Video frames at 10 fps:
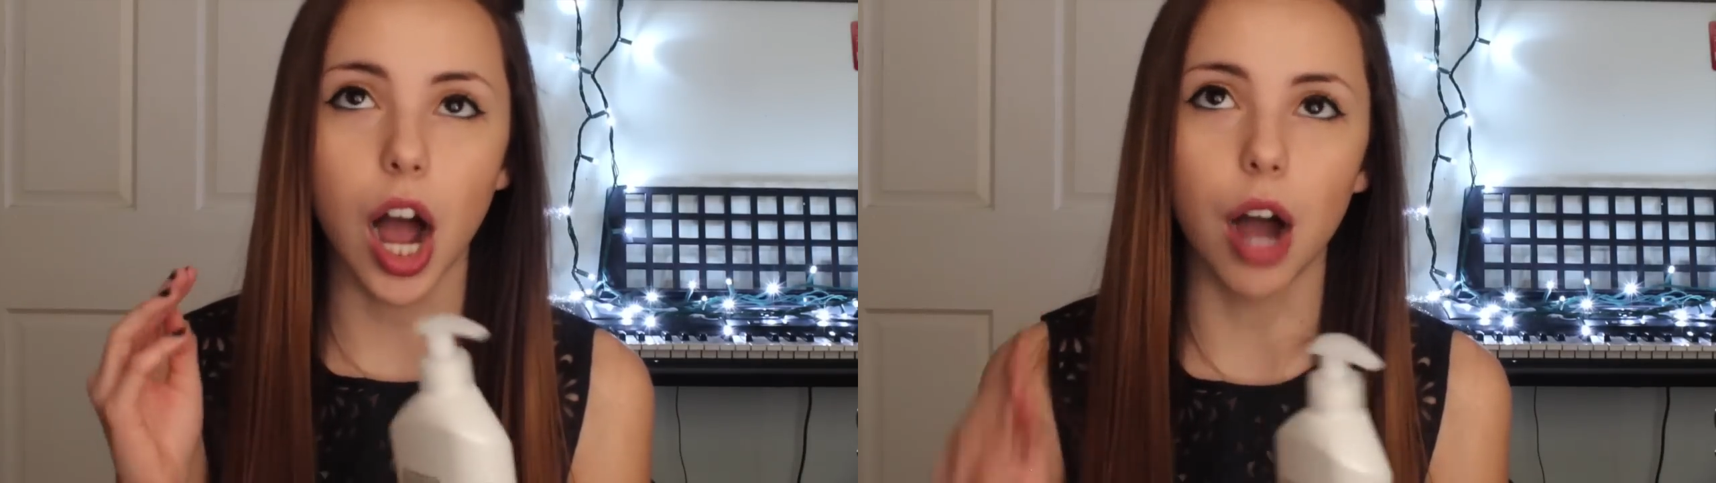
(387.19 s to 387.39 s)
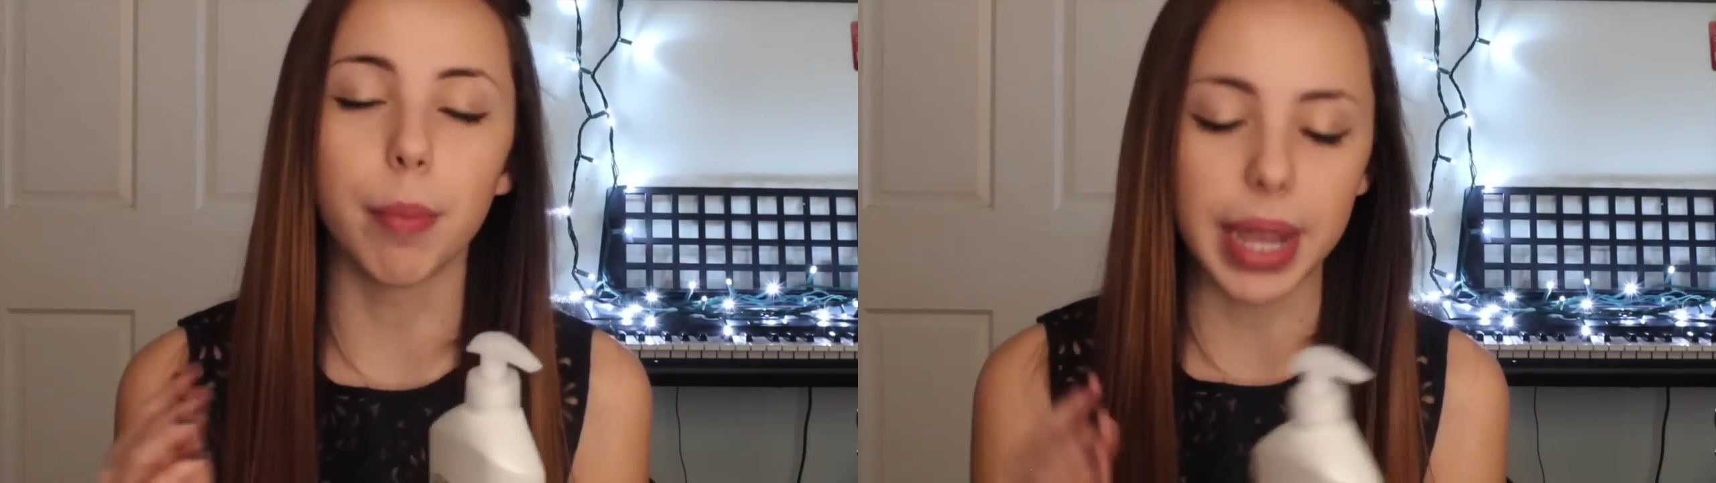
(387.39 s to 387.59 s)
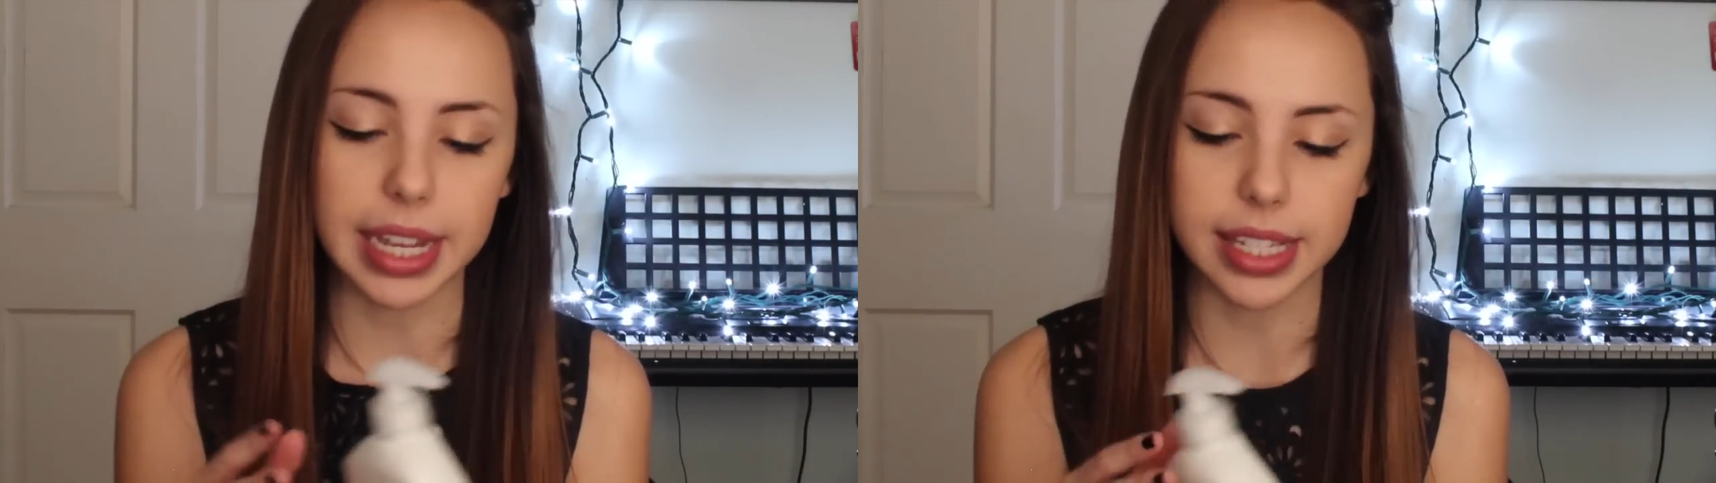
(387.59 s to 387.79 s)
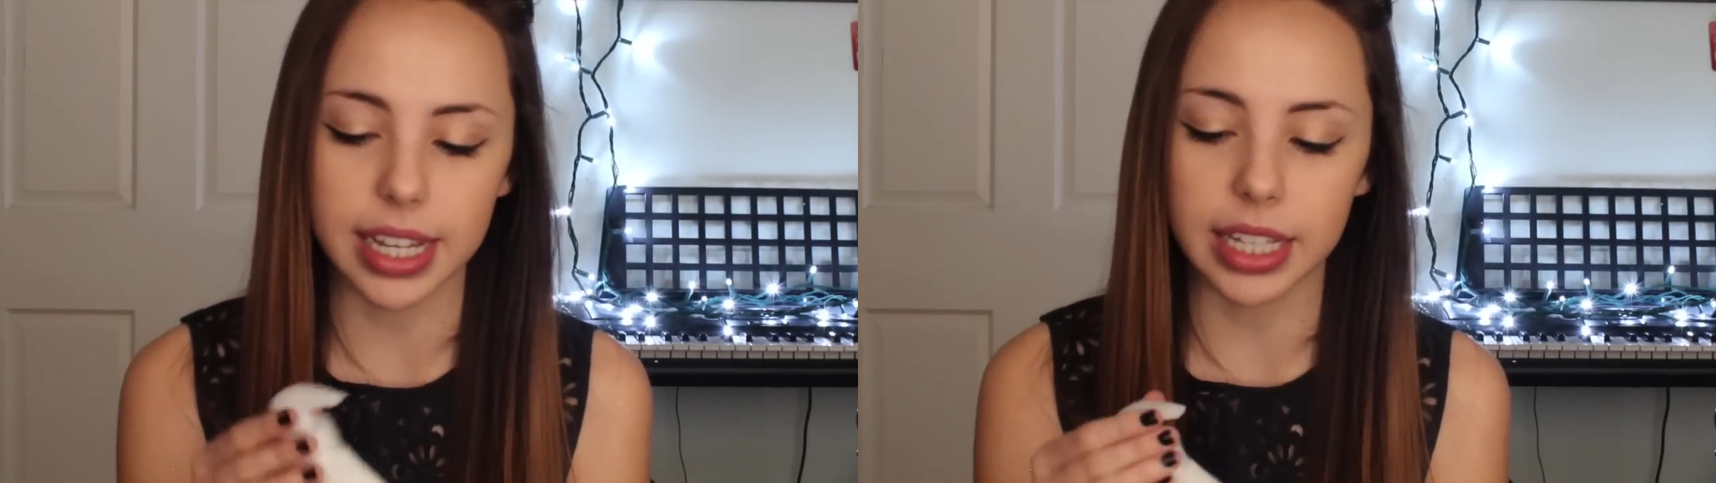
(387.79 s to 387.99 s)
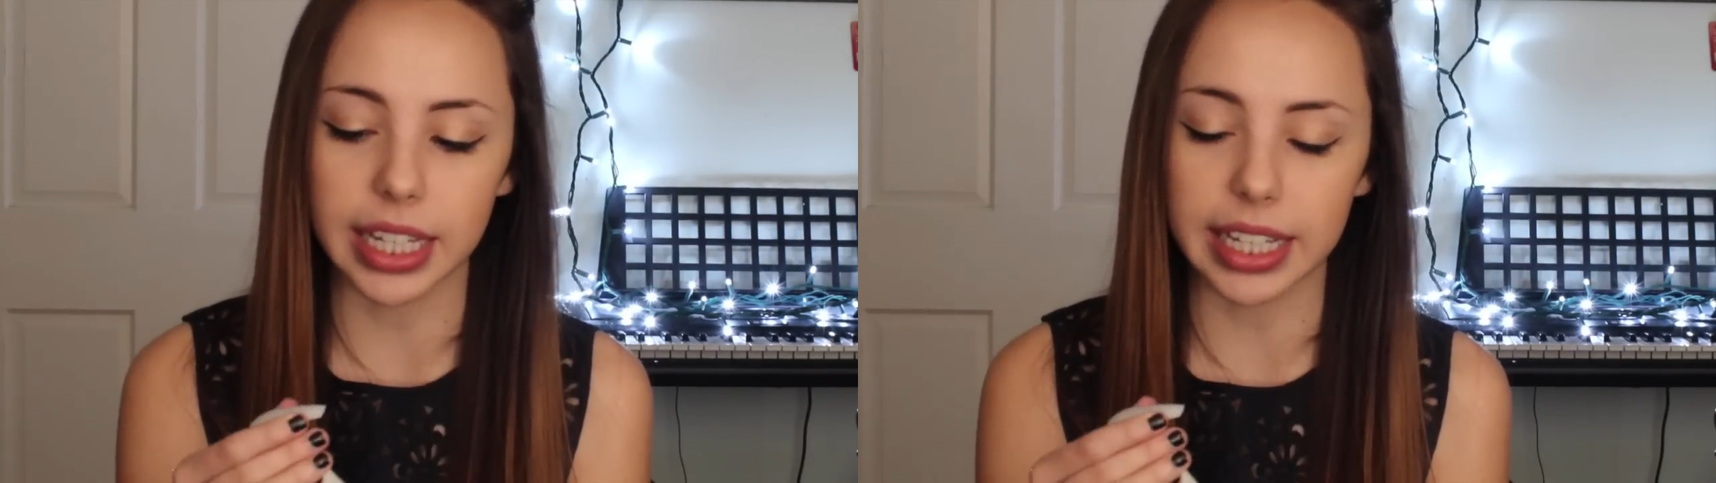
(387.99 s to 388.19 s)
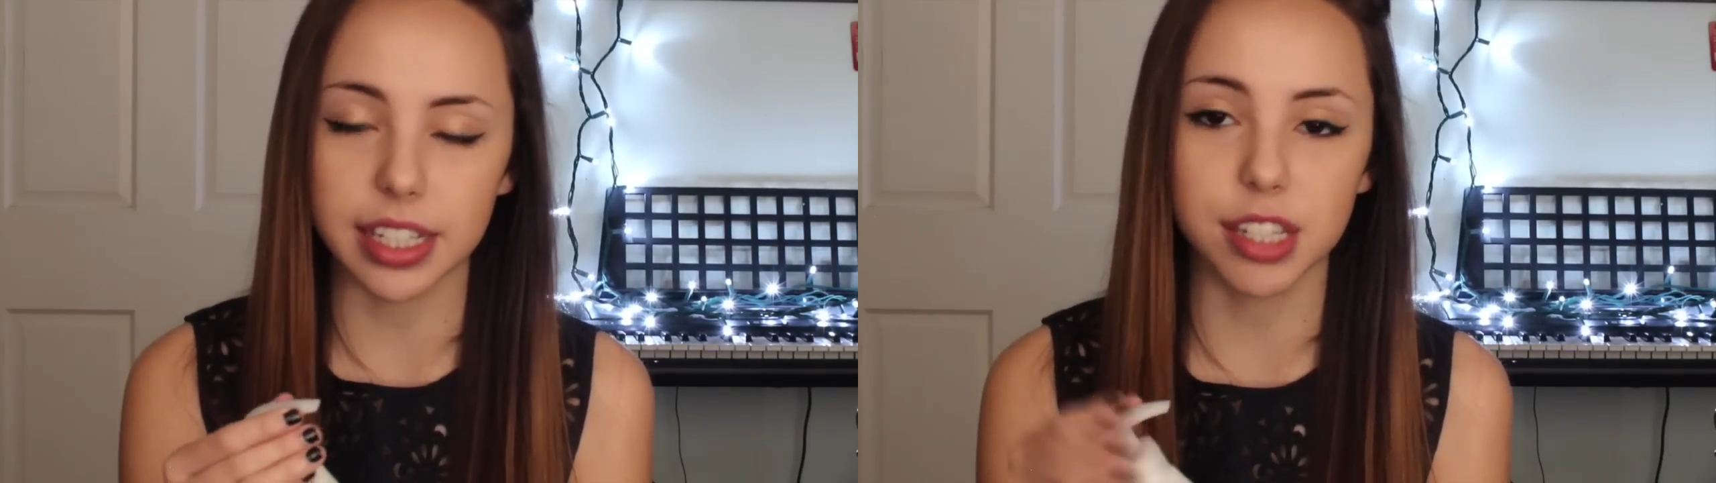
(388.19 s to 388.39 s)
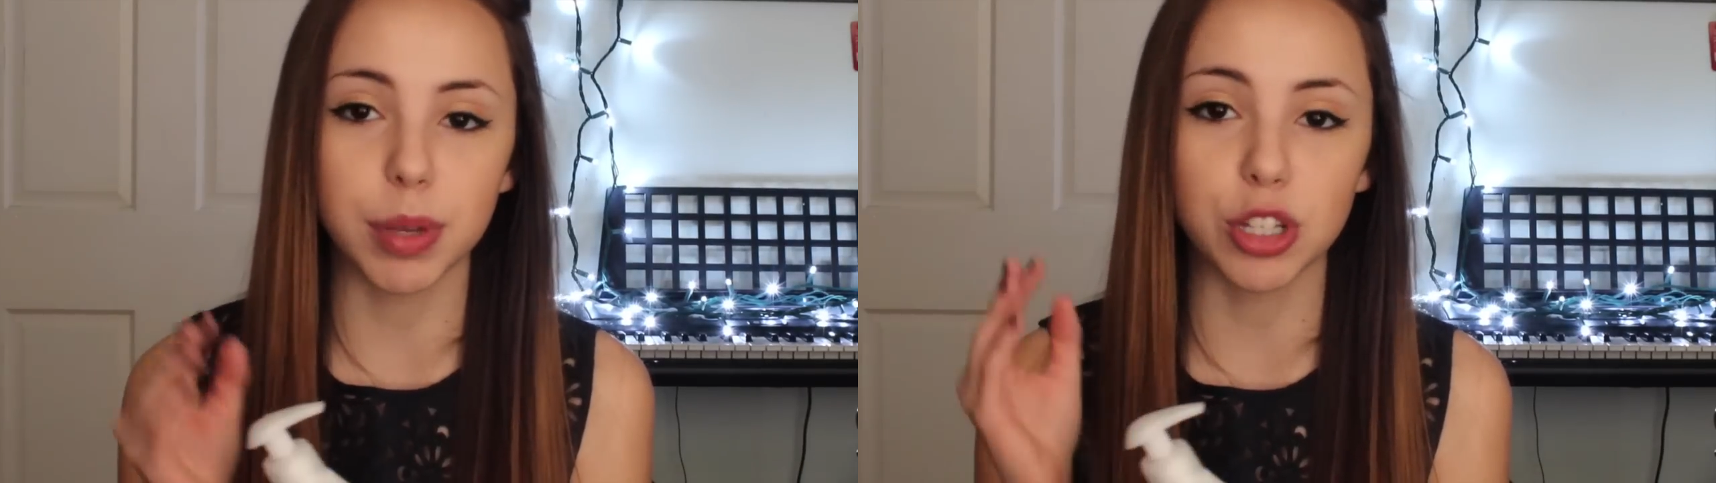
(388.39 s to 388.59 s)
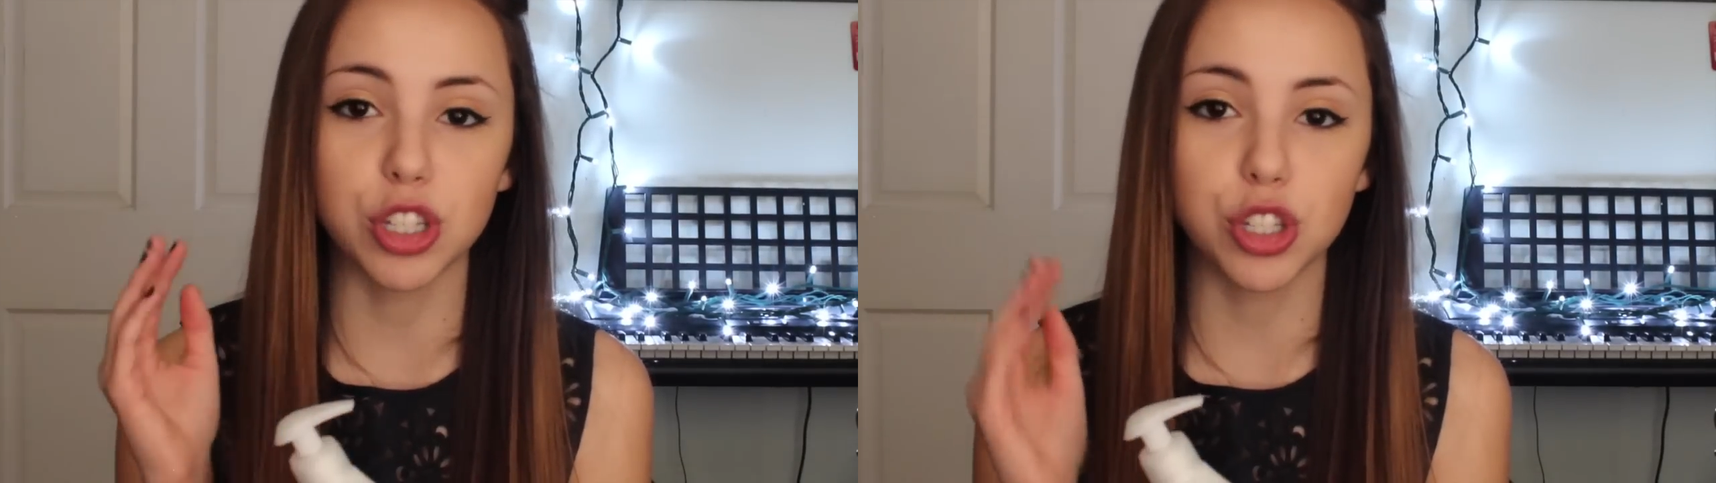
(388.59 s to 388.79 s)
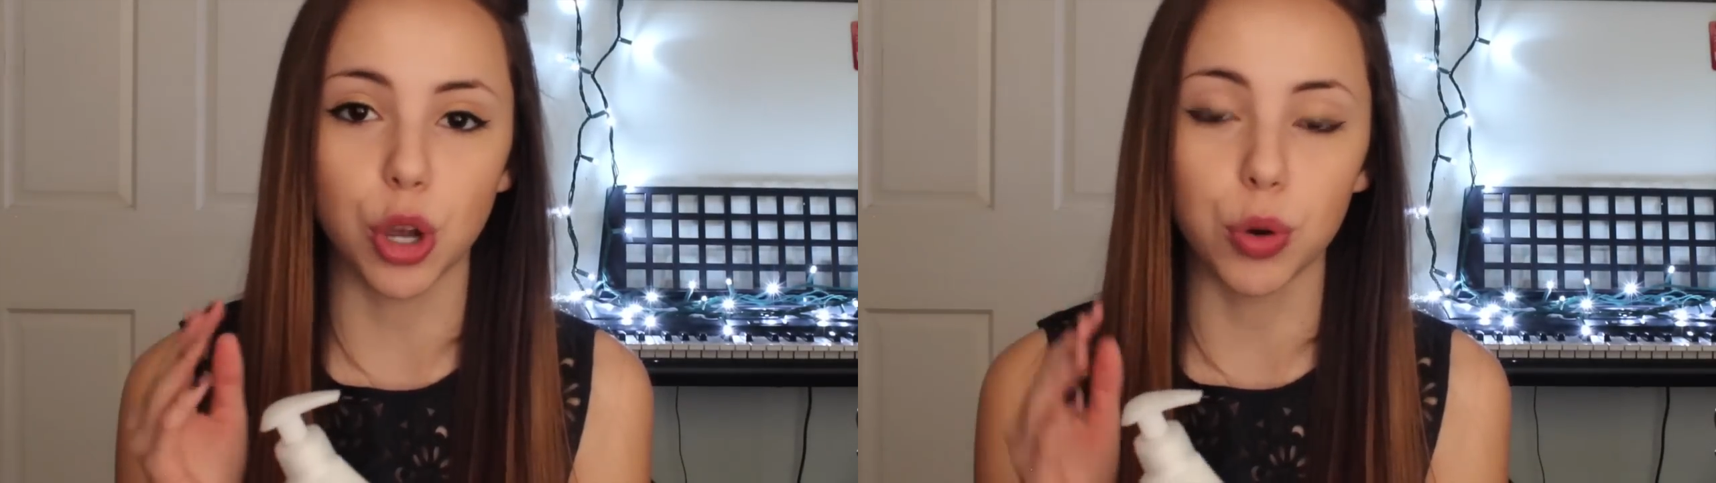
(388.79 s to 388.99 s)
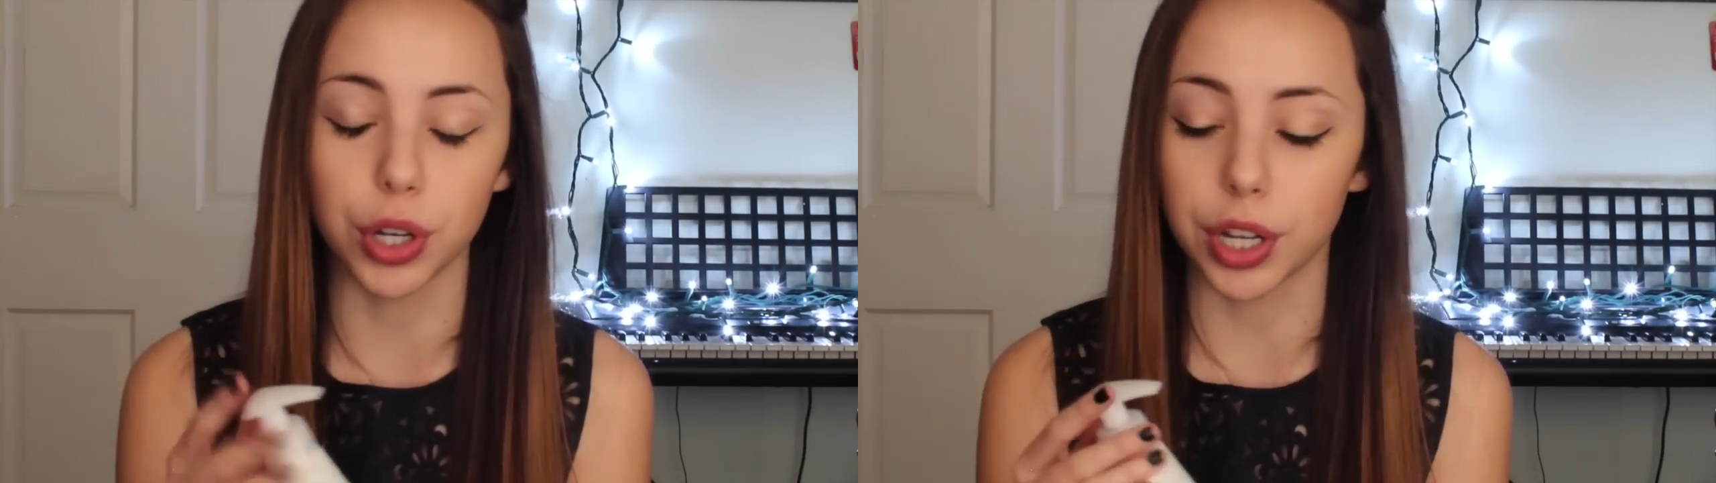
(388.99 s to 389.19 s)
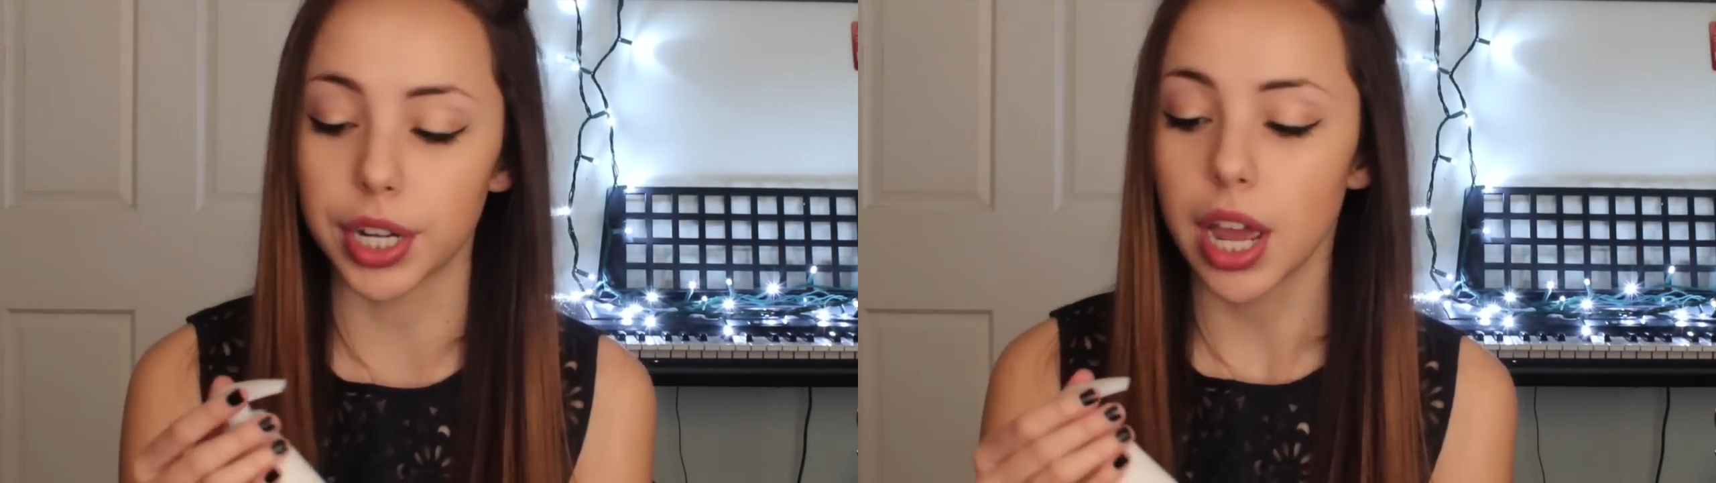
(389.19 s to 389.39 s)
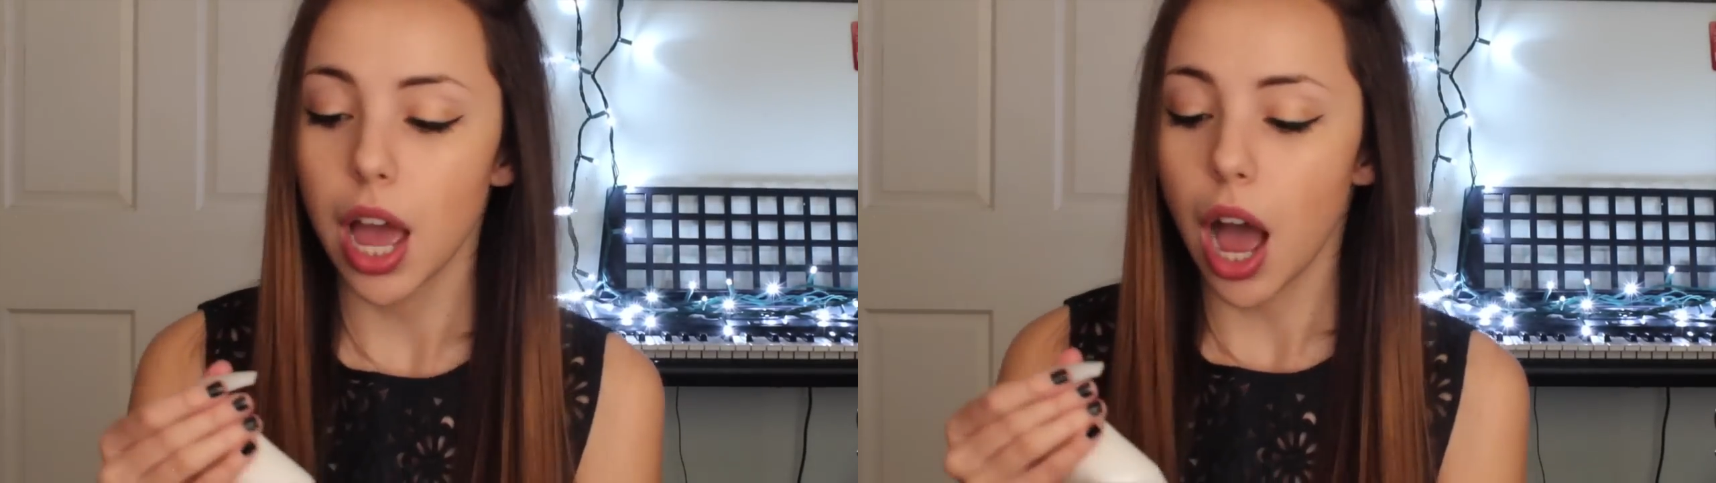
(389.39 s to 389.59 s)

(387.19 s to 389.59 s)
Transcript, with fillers: amazing, like it smells so good,